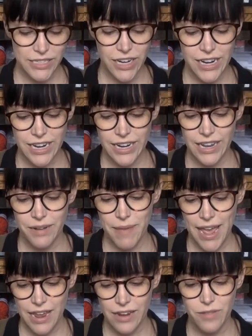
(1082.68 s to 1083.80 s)
starting in
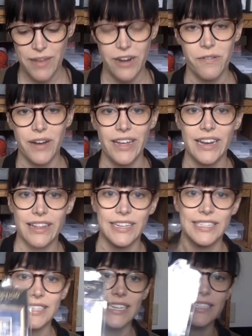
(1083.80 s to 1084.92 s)
May no matter what, and
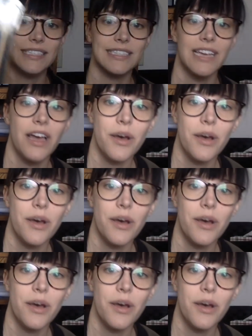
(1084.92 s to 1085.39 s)
it's this